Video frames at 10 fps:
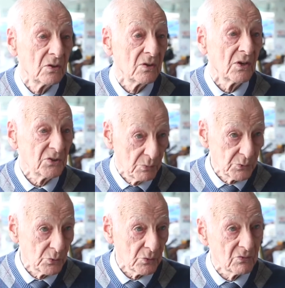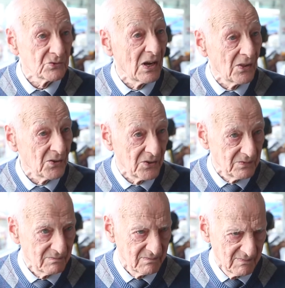And you would do it rather
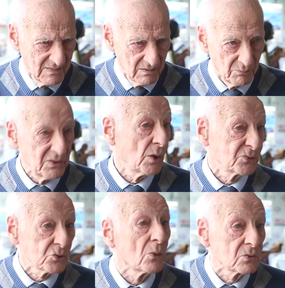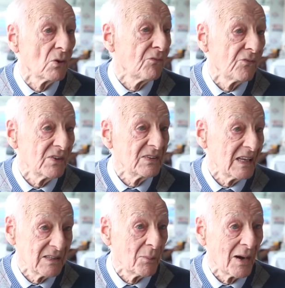than be obstructive in
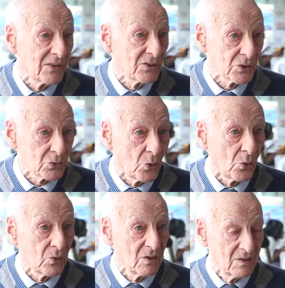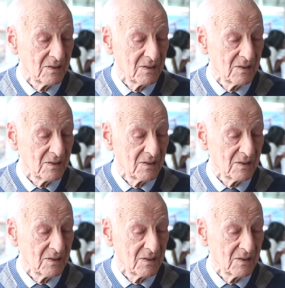any manner at all.